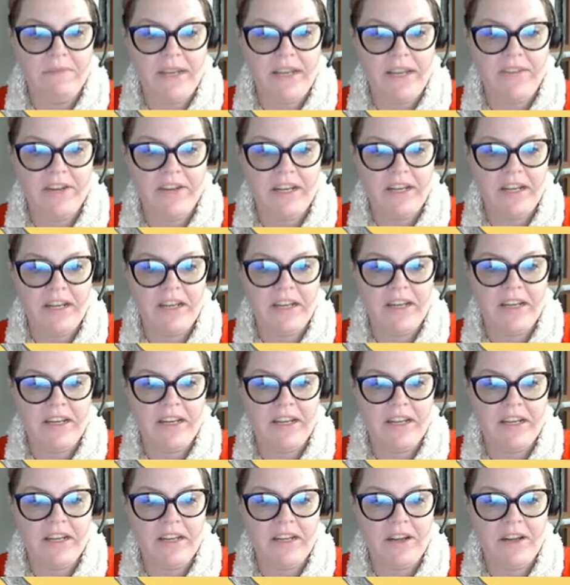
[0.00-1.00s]
even,
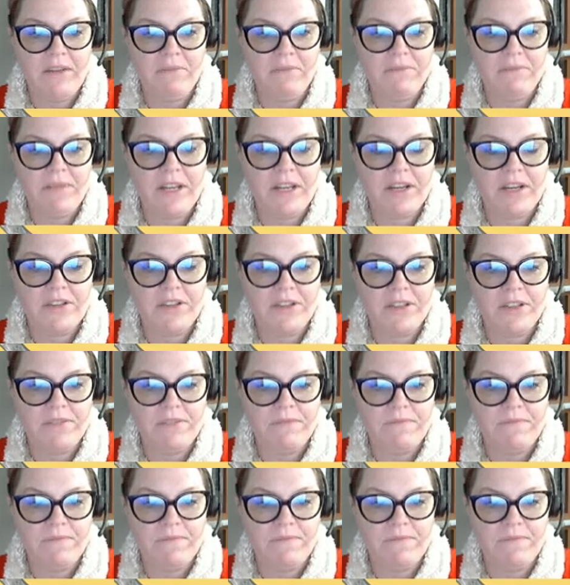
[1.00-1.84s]
oh, there's,